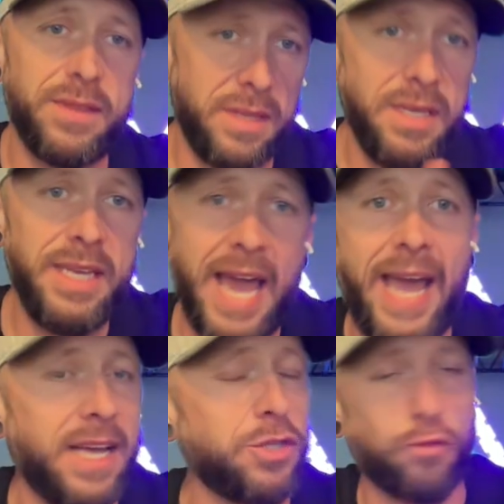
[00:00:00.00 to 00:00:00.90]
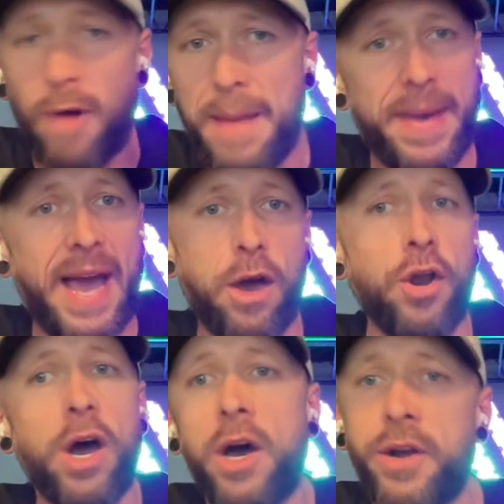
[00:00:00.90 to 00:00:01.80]
Ye is right back on
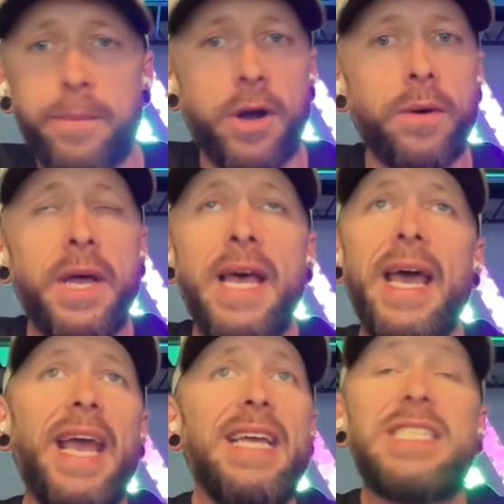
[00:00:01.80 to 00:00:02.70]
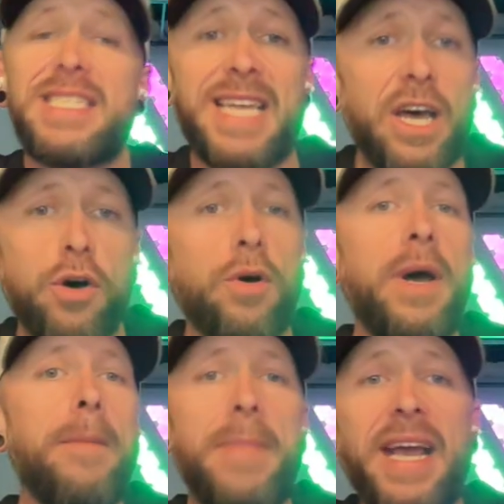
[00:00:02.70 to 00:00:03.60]
100, bro. He still
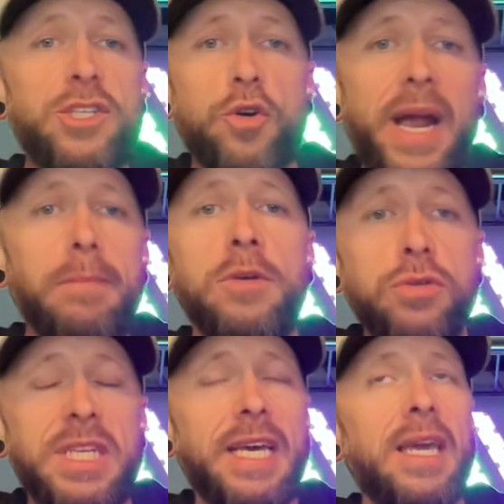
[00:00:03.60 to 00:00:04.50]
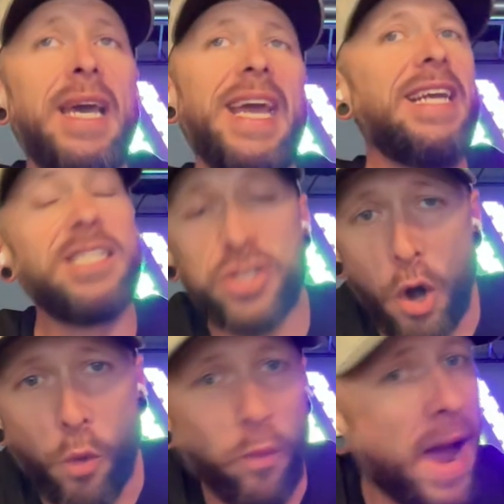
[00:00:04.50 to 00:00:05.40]
makes great music. He just
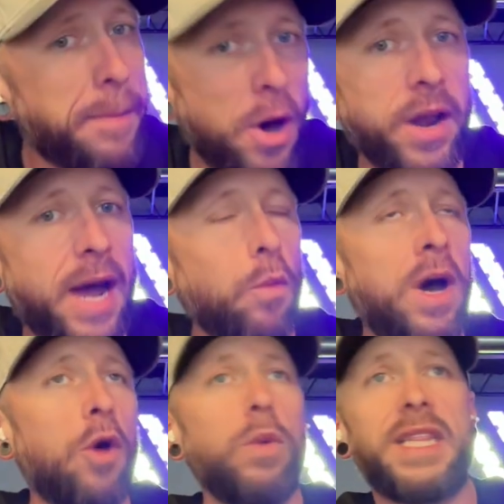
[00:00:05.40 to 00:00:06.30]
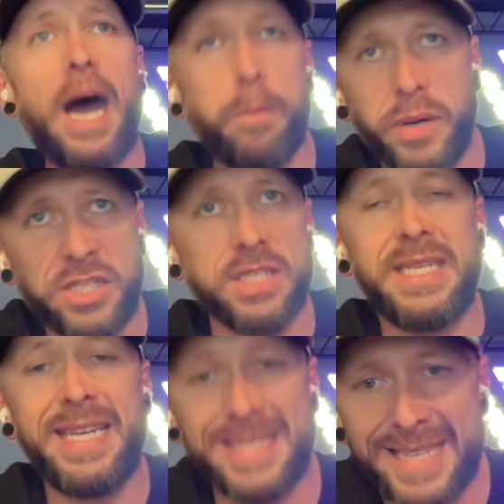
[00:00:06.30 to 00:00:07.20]
don't rap all that well without Pusha T
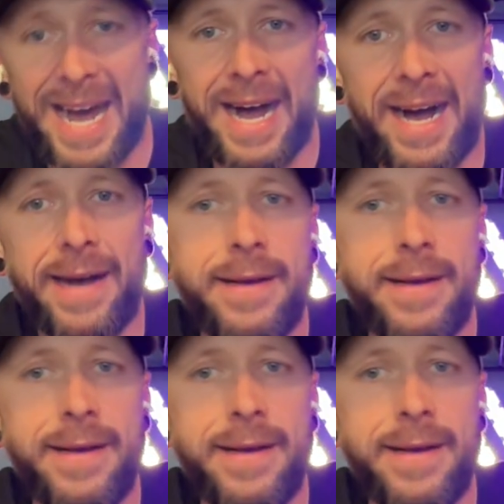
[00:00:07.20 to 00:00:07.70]
and Saha.